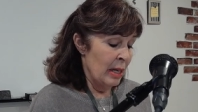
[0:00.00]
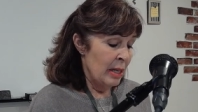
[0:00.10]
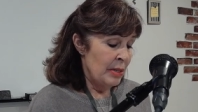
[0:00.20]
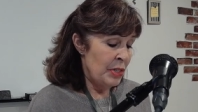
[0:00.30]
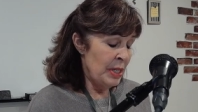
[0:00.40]

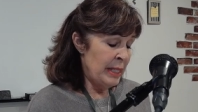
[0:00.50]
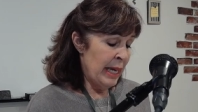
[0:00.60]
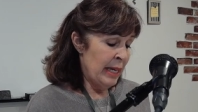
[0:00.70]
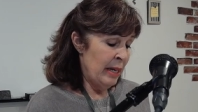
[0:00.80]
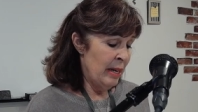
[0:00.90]
She
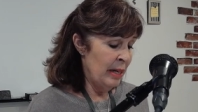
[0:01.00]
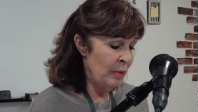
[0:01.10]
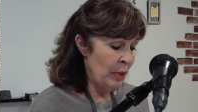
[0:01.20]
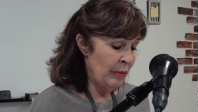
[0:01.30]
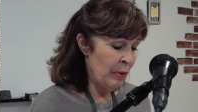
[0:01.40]
said in
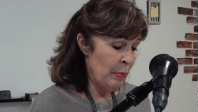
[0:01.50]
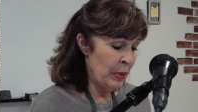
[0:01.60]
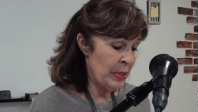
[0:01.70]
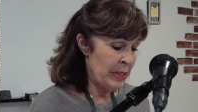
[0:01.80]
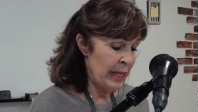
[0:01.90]
one of her
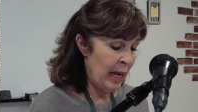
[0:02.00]
books how